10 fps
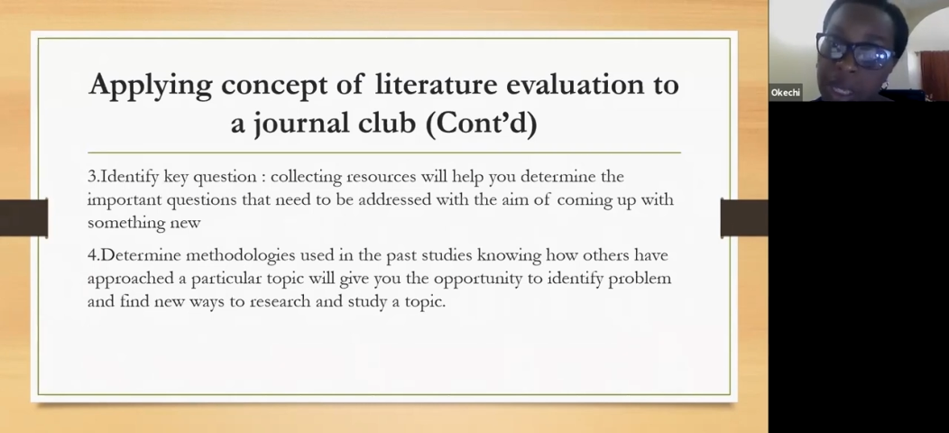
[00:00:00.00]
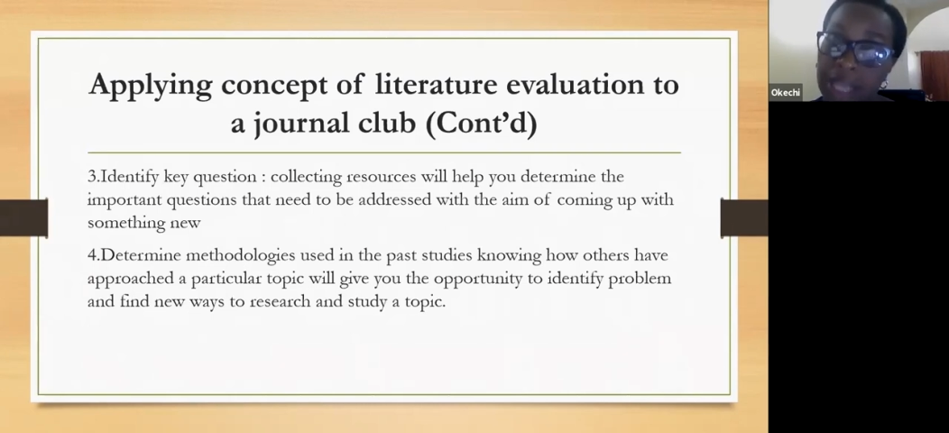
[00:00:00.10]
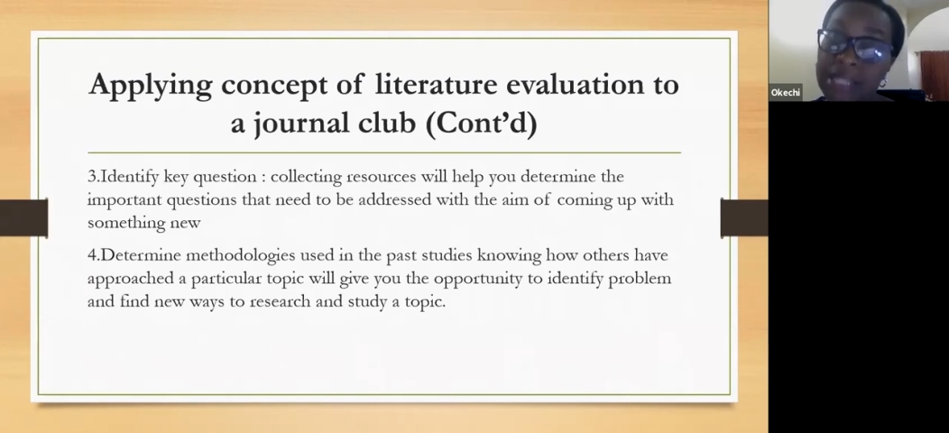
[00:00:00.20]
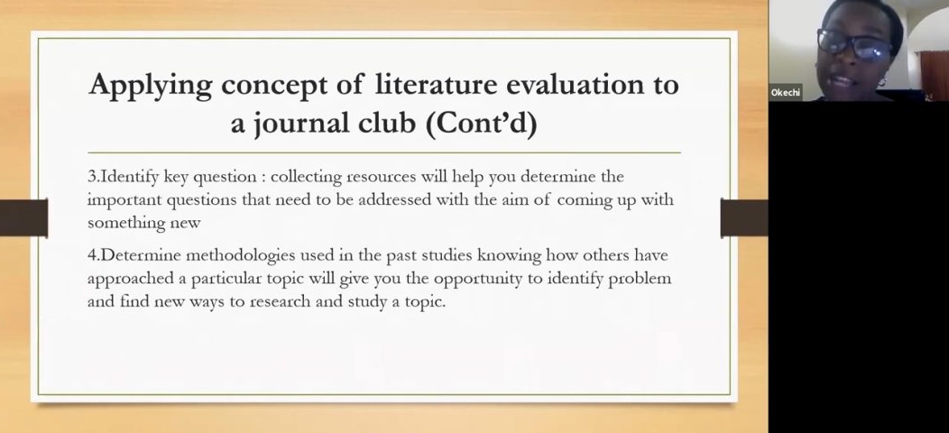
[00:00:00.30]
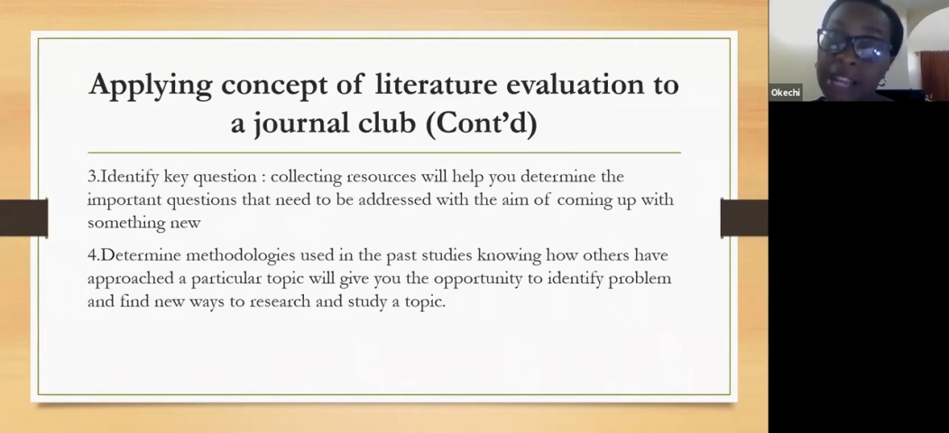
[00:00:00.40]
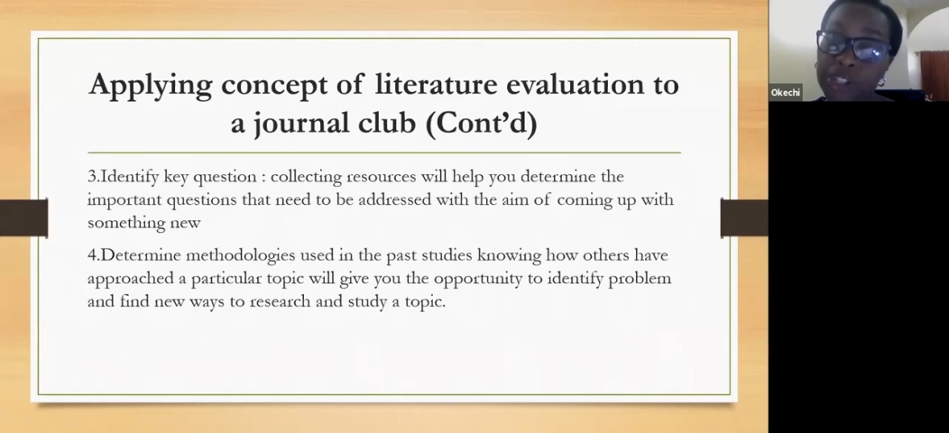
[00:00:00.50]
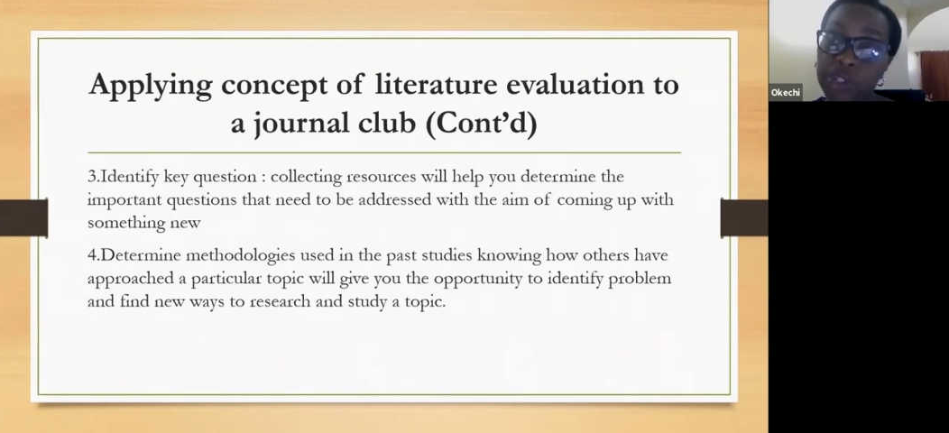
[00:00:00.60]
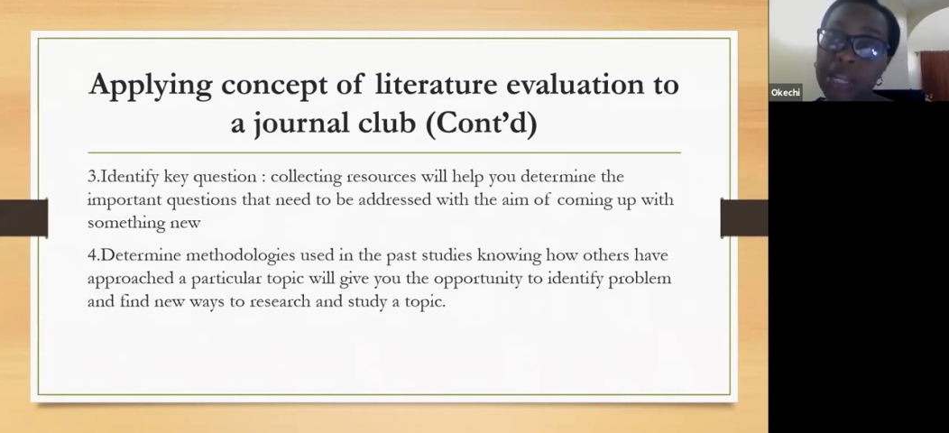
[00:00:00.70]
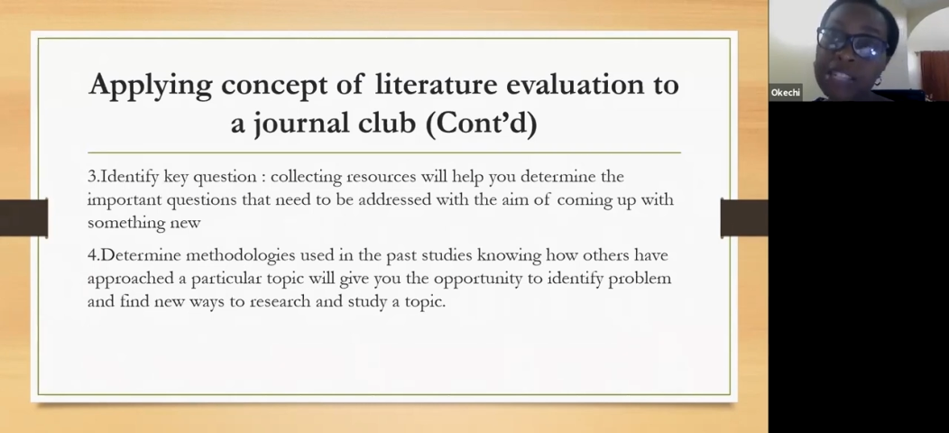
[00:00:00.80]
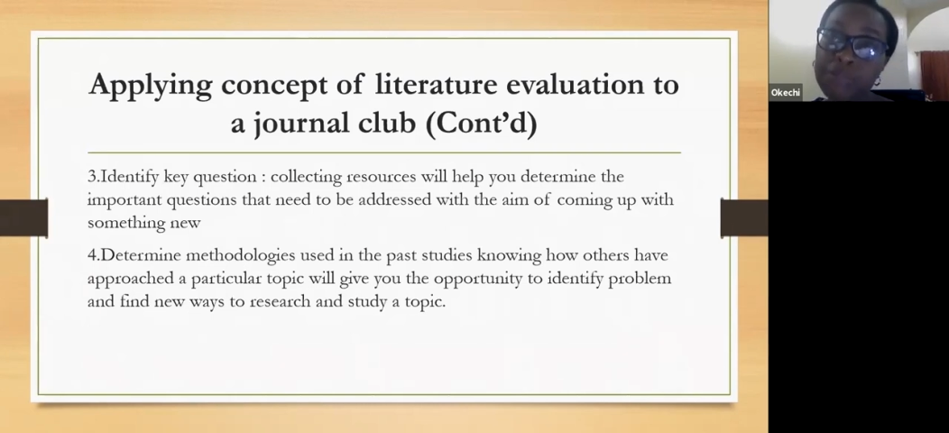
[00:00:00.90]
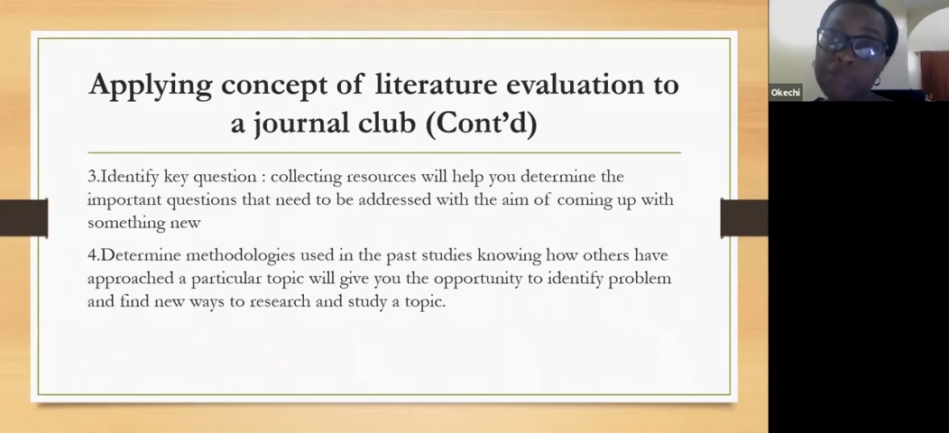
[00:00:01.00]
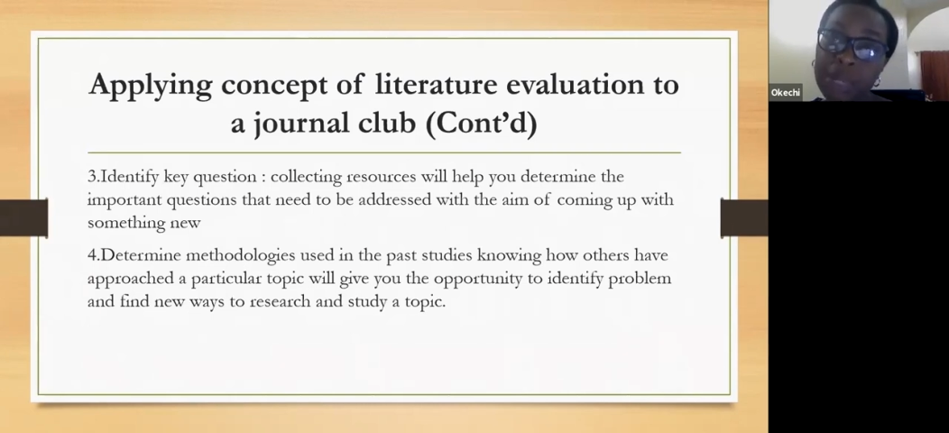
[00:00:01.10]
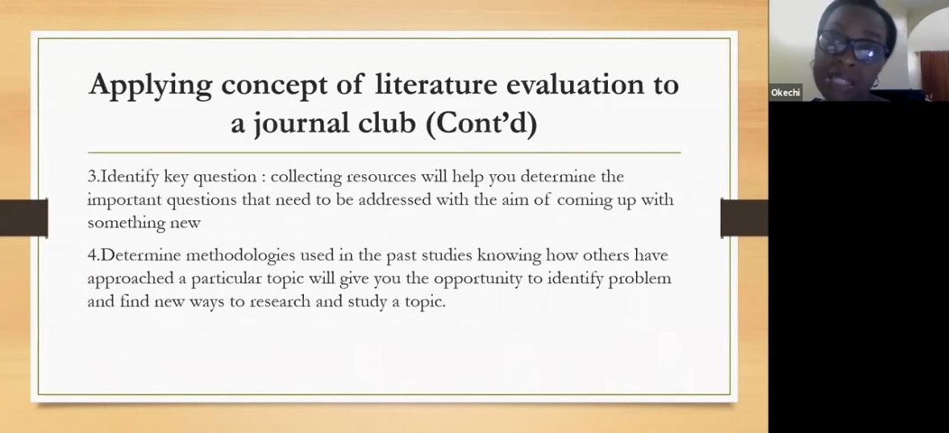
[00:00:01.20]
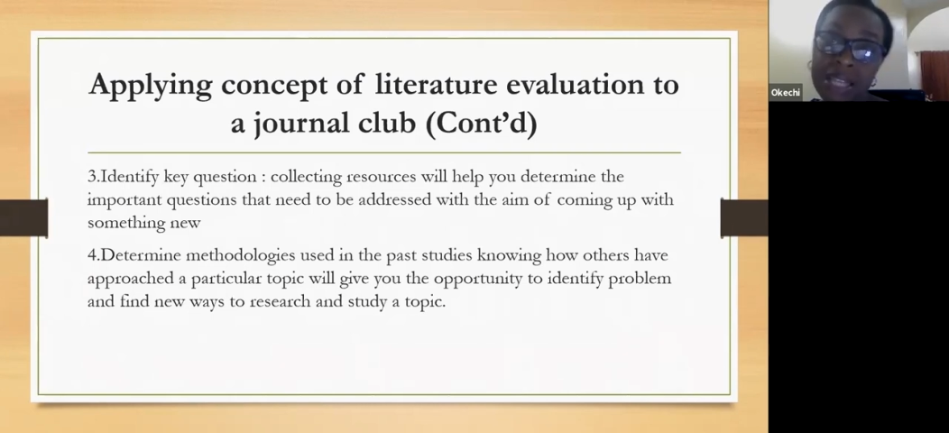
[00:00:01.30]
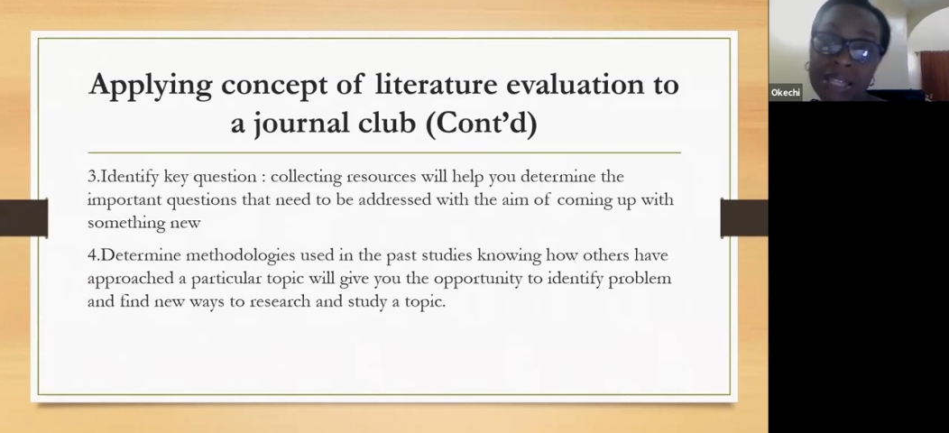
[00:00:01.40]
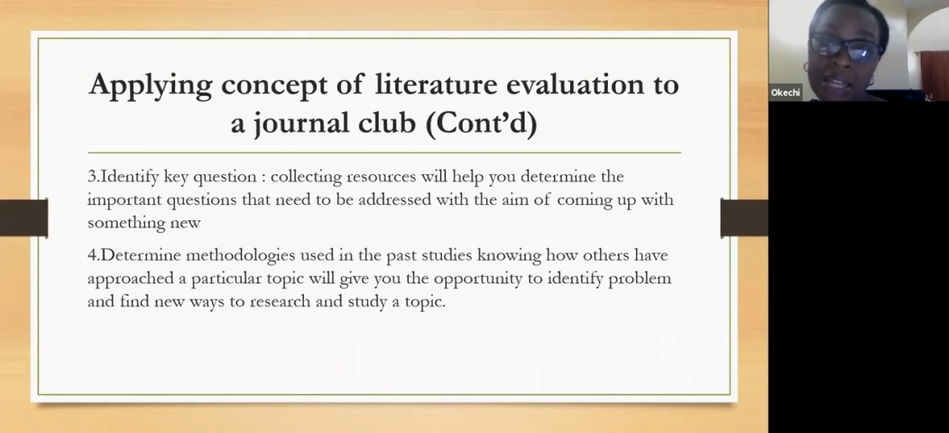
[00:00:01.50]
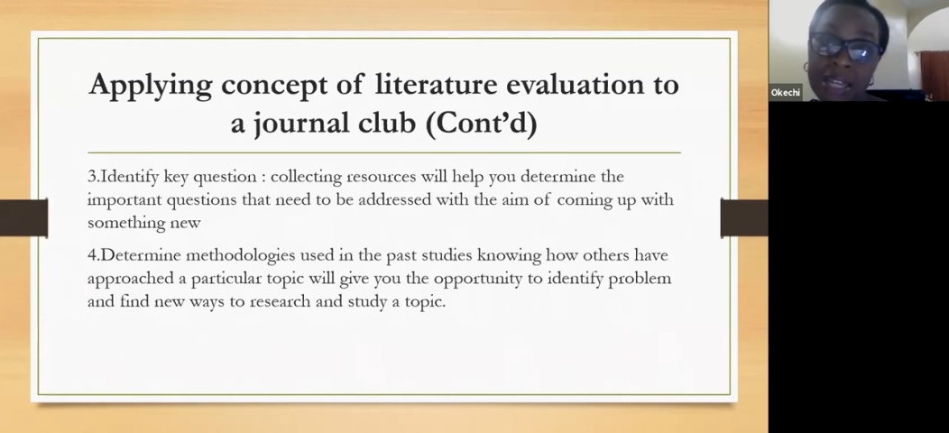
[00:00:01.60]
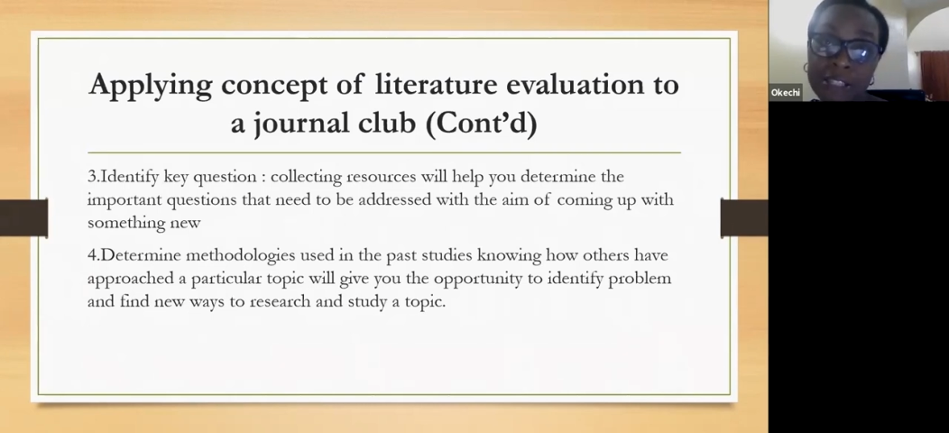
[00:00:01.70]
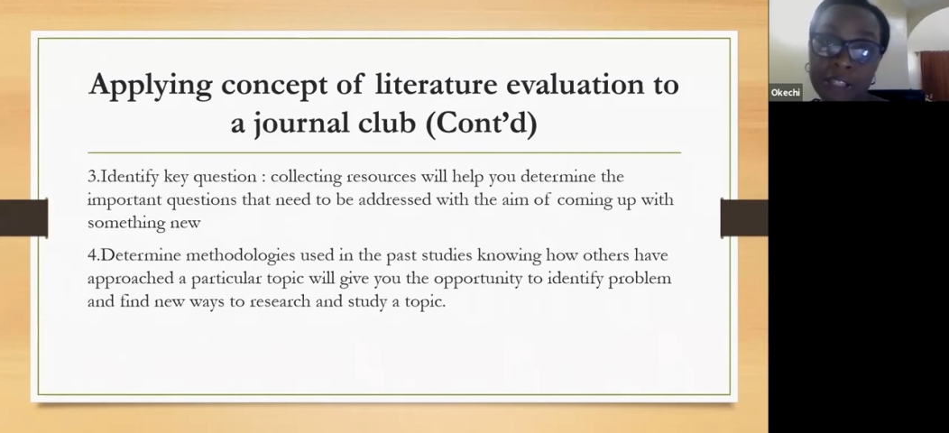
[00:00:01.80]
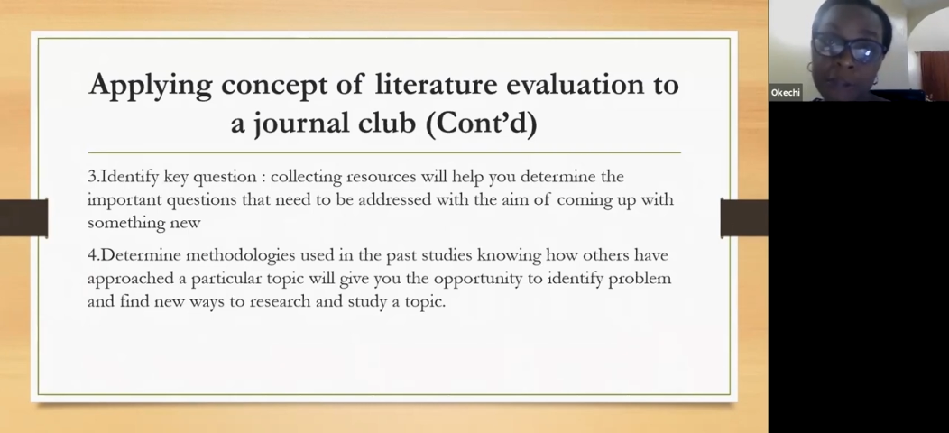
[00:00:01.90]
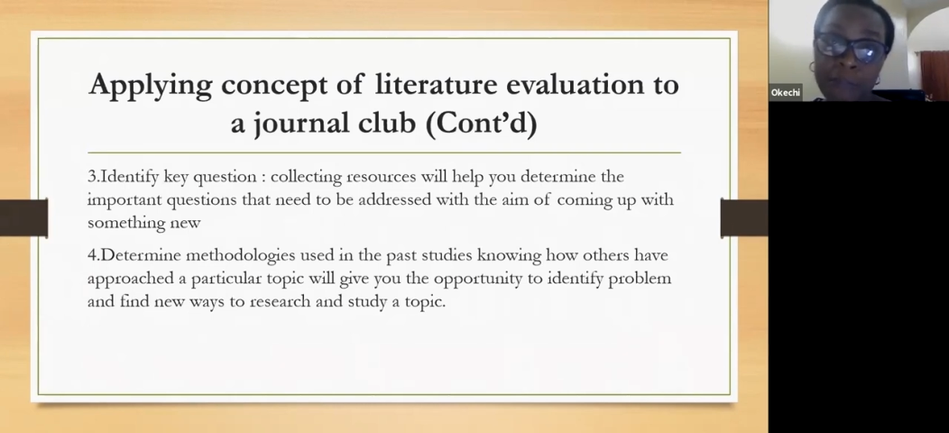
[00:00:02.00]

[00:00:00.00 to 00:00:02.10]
It's actually expected that